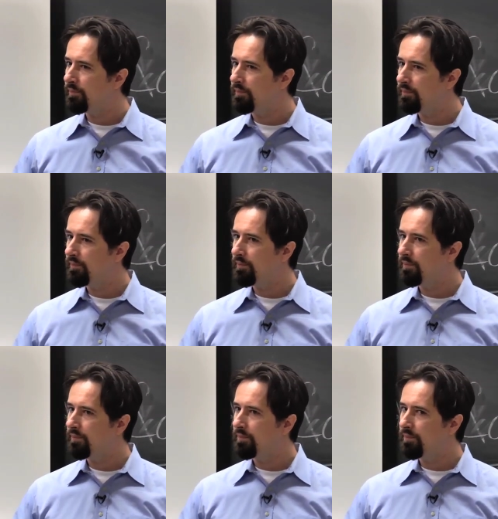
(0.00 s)

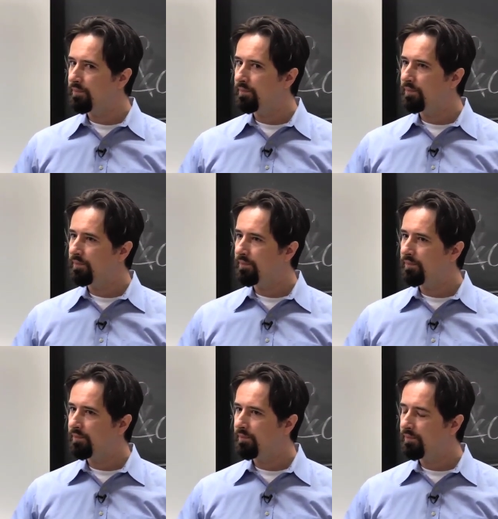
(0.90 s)

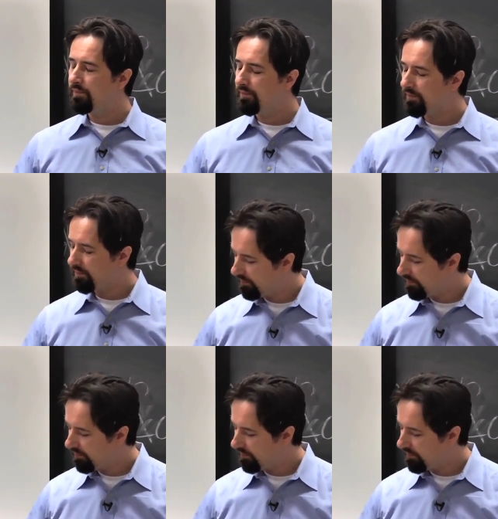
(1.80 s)
Nothing is said.